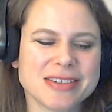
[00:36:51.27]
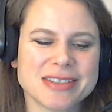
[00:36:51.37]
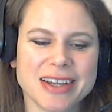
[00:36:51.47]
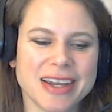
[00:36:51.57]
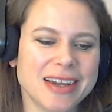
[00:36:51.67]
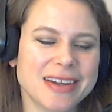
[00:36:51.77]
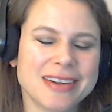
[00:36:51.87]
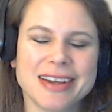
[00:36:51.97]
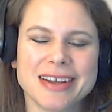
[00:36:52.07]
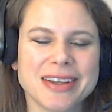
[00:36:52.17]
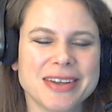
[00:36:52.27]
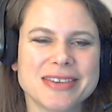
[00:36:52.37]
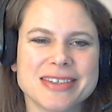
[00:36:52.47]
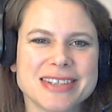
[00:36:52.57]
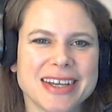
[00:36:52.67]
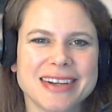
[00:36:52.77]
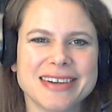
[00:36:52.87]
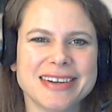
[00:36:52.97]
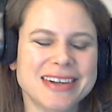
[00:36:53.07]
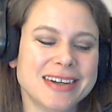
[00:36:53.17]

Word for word: to say, hey, yeah, like you just said,